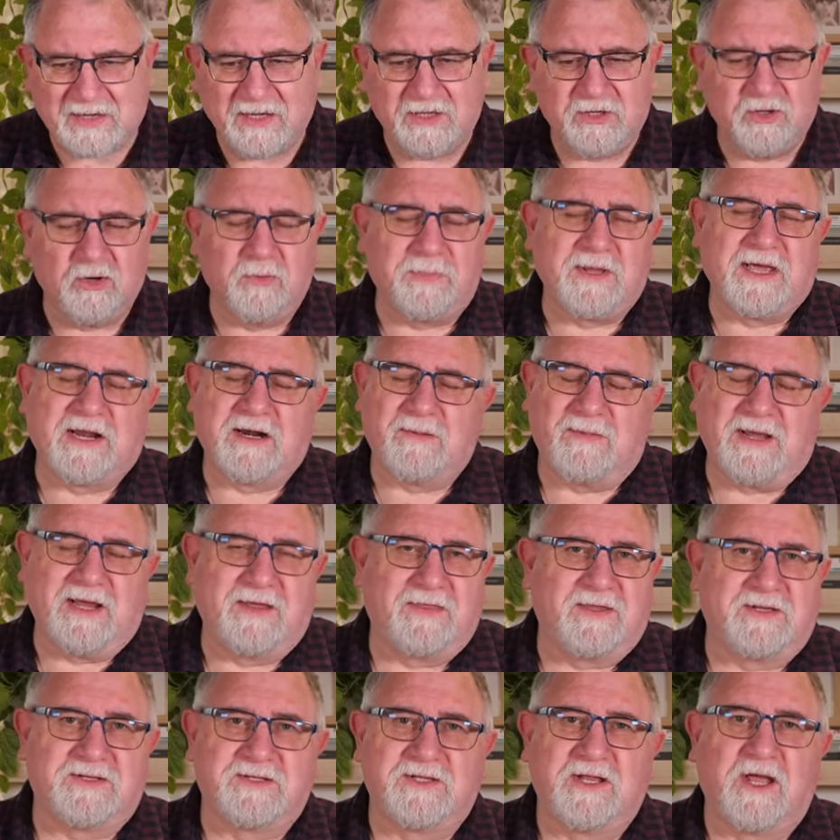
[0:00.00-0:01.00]
You'll be able to
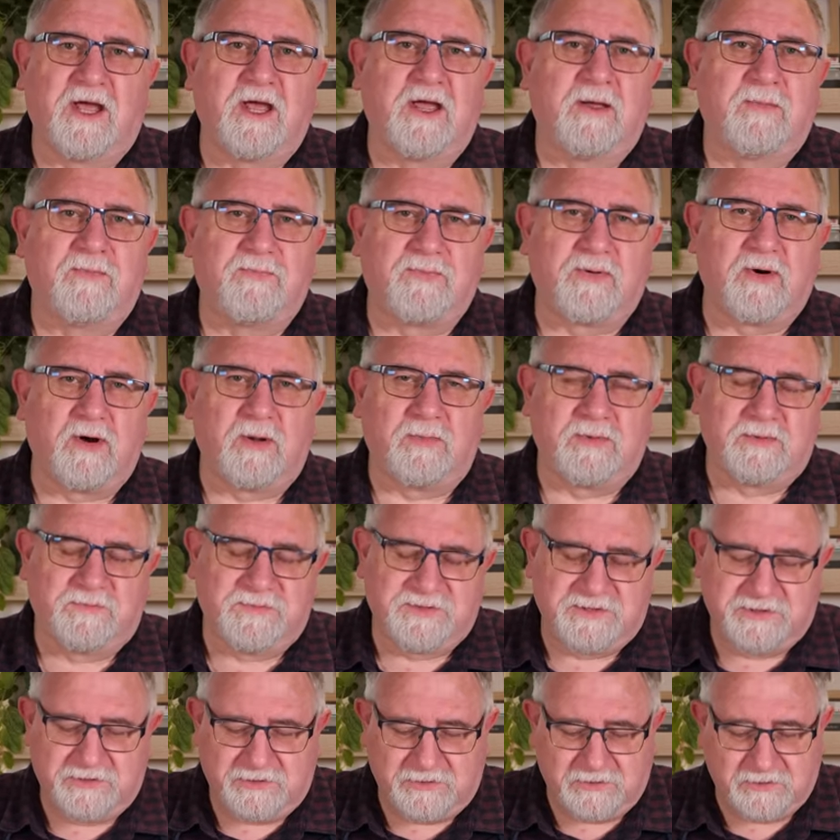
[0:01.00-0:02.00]
make this, no
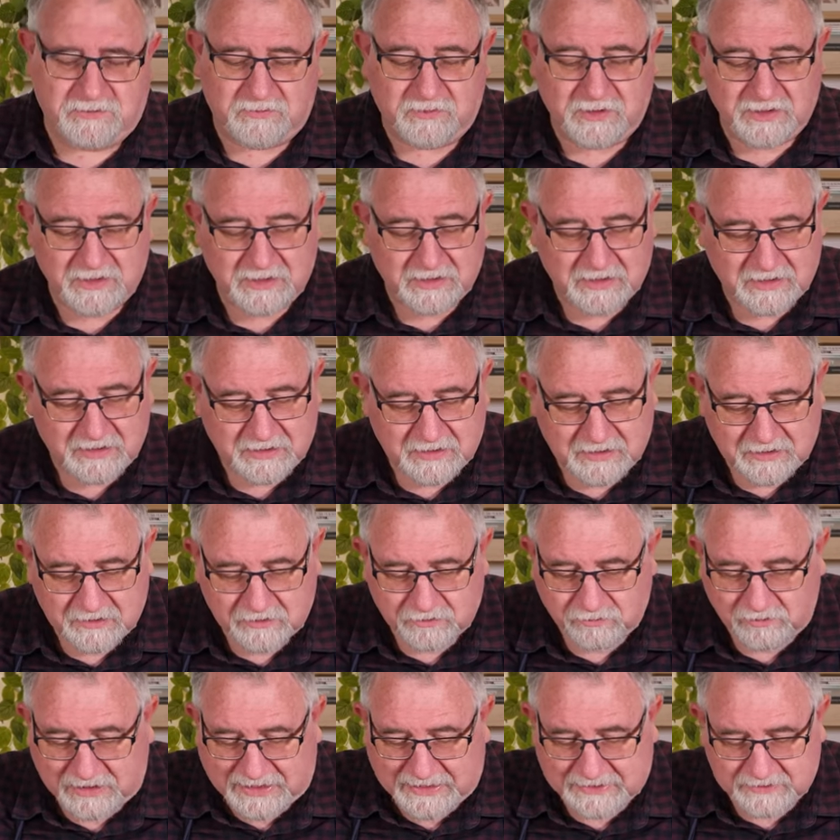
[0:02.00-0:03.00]
problems at all.
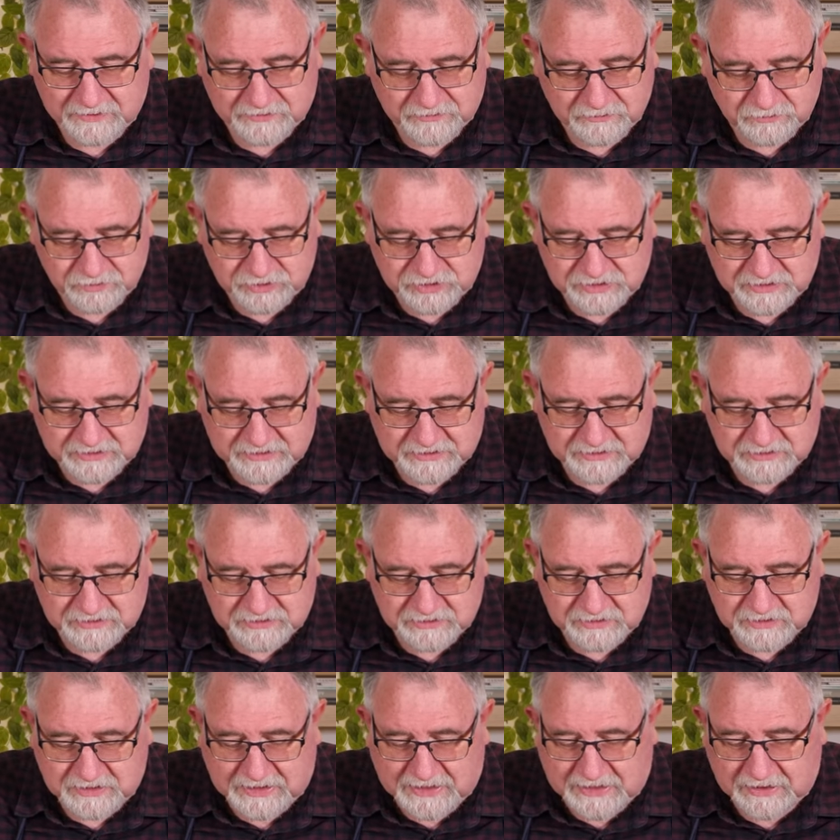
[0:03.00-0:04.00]
Great little
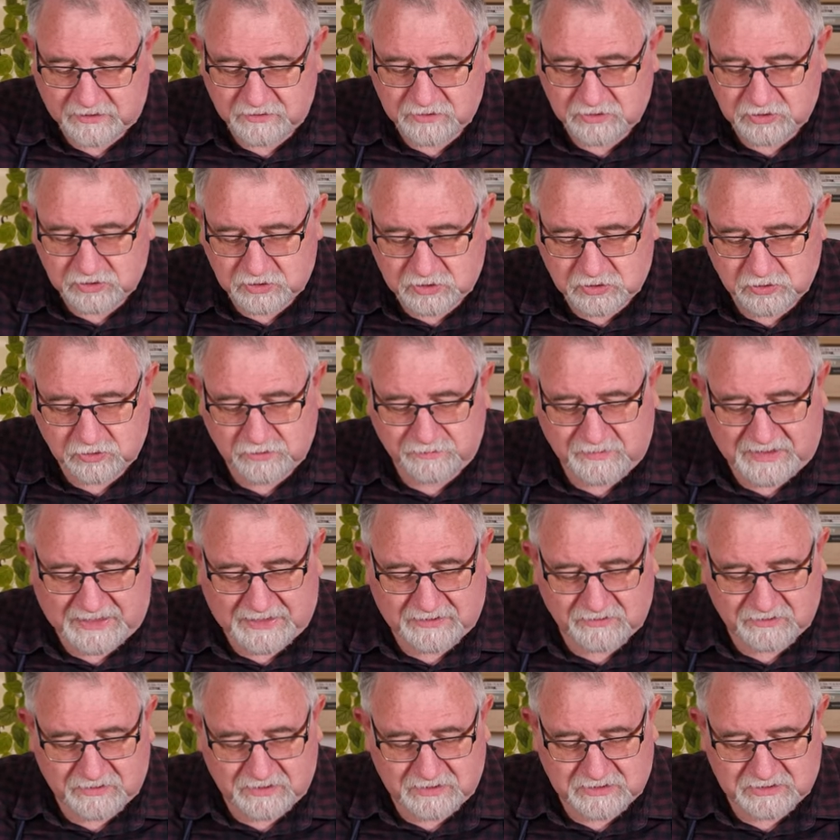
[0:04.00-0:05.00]
cheese. Now, you could
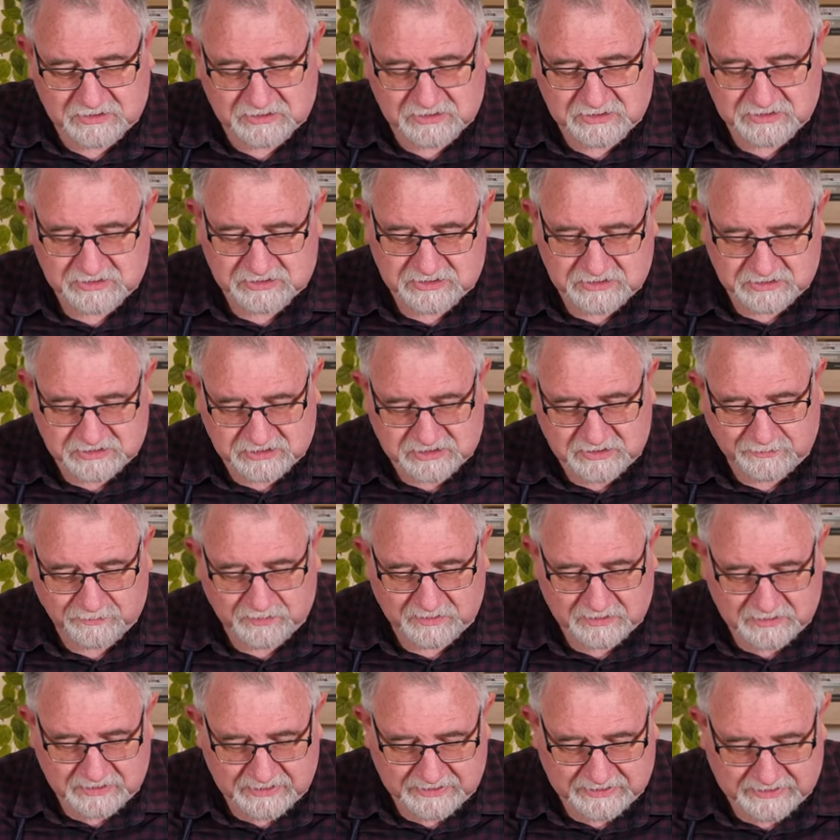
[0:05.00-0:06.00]
make this, is
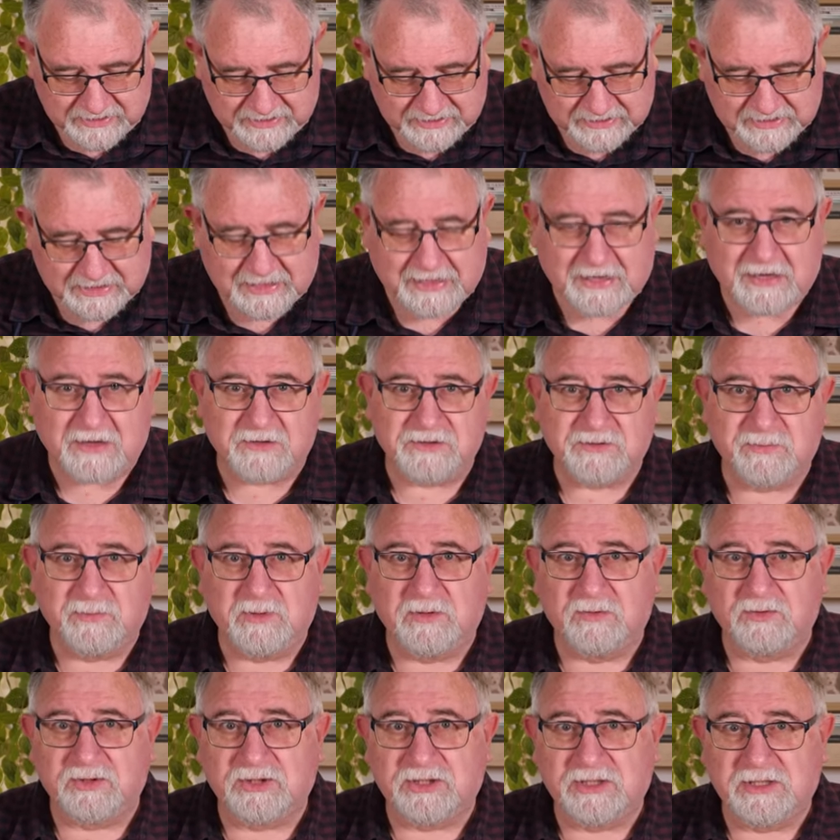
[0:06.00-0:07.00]
typically a cow's
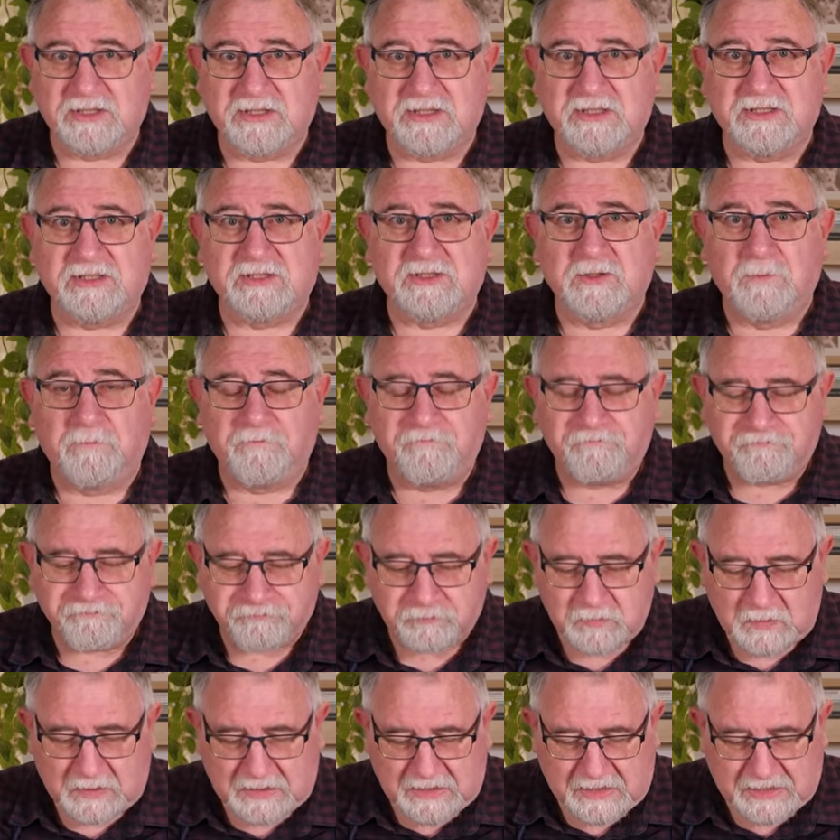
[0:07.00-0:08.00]
milk cheese.
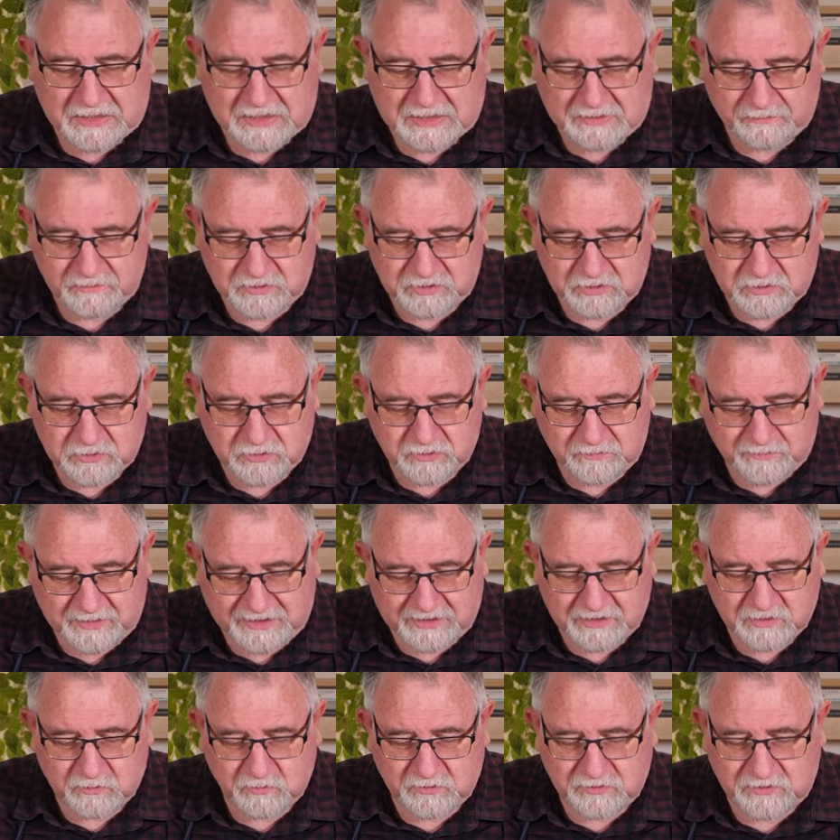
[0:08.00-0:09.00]
You could
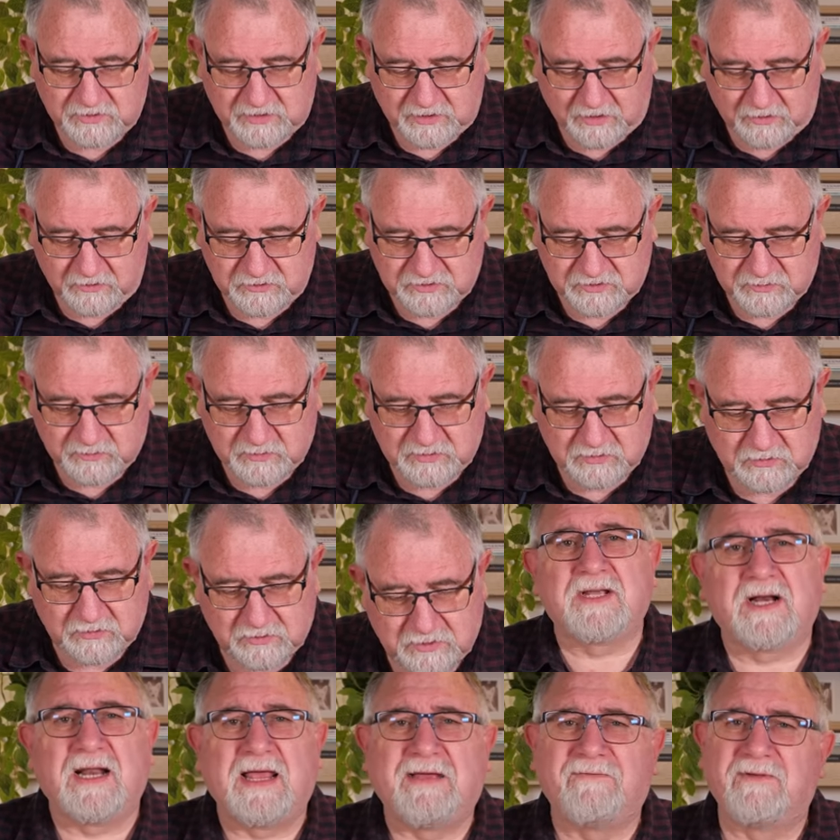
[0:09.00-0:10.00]
make it with goat's
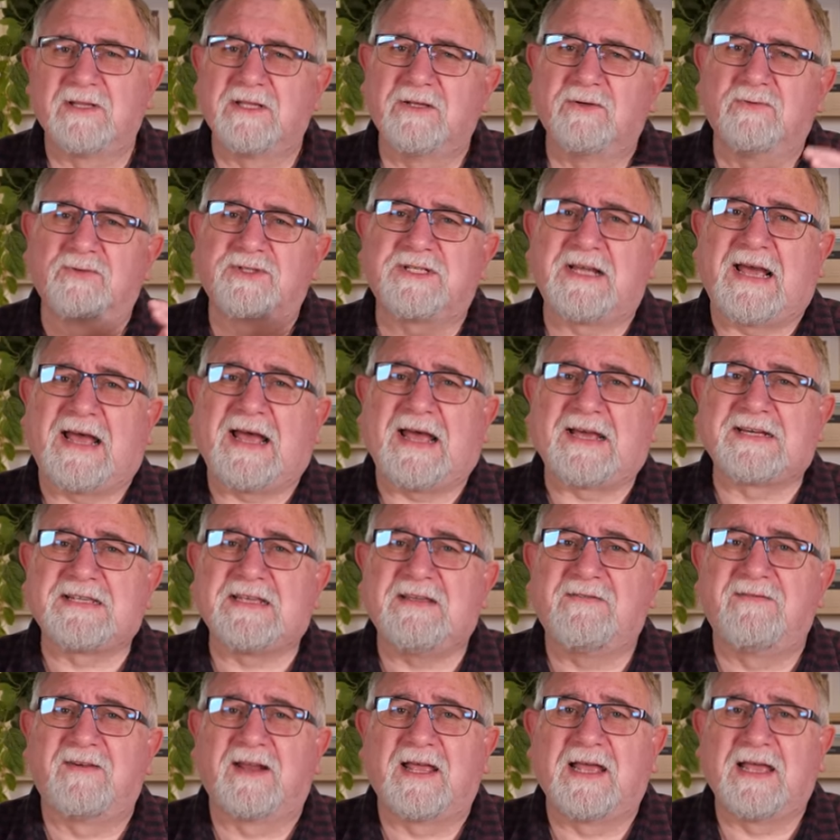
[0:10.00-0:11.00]
milk. It'll have a little
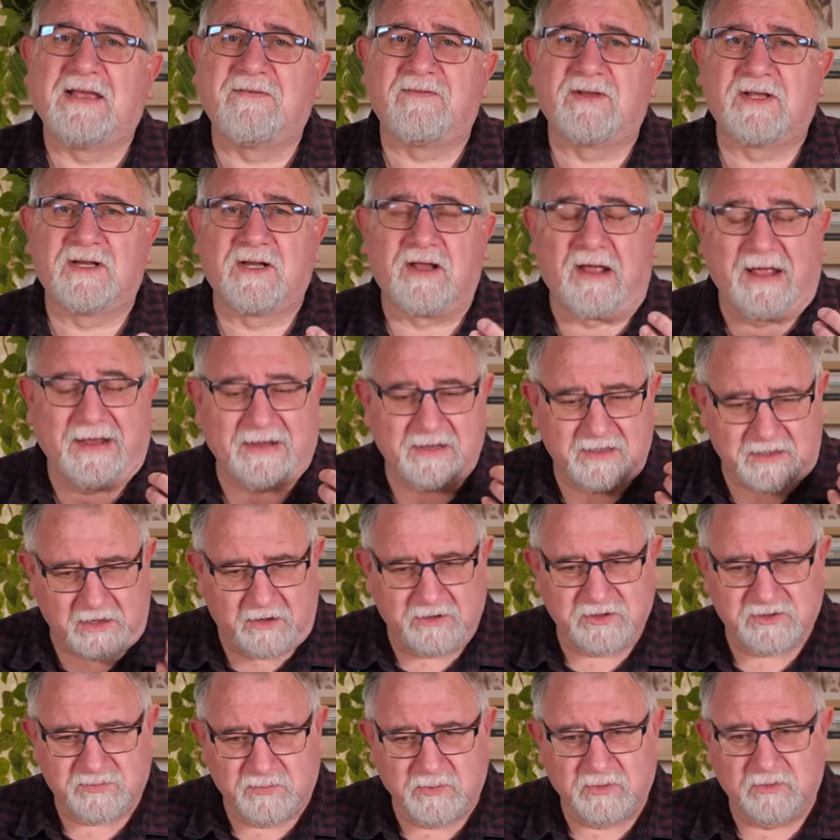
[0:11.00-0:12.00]
tarty flavor like
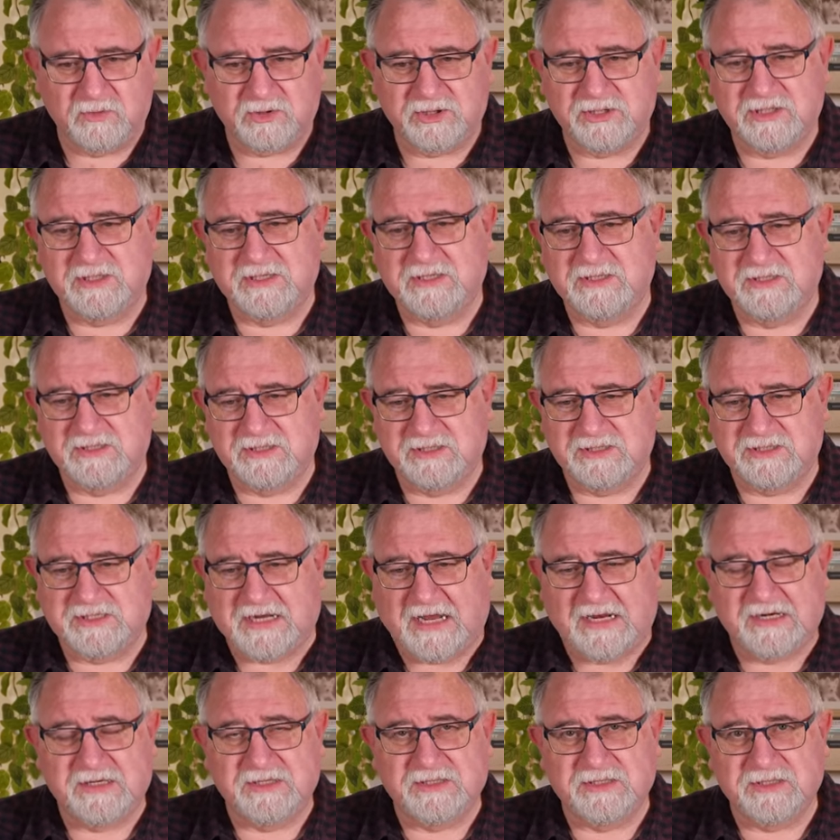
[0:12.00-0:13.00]
goat's milk cheeses
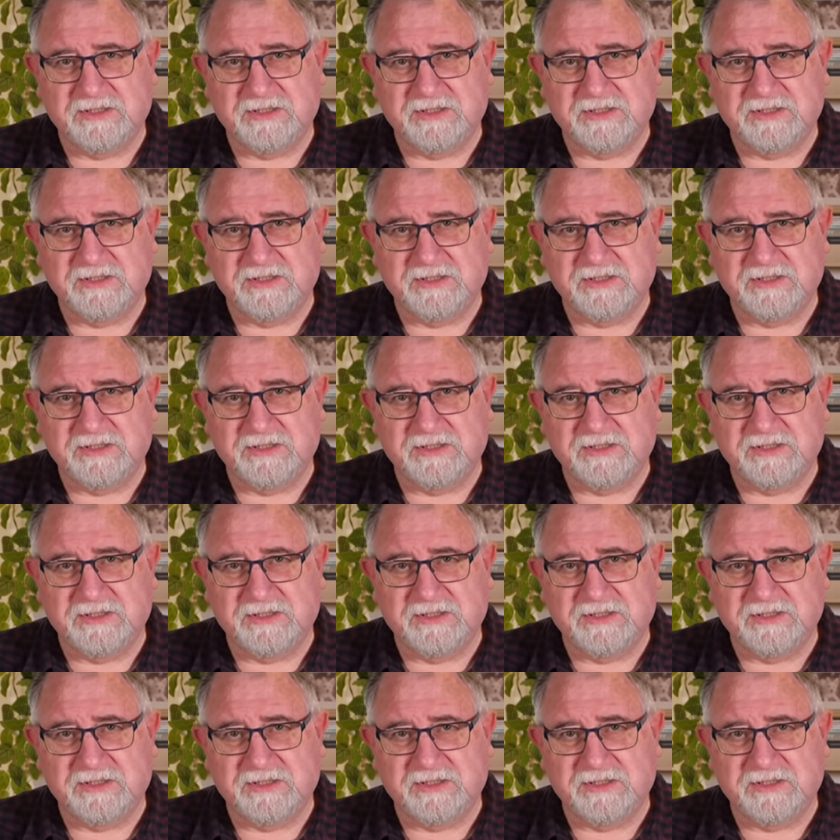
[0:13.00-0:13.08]
tend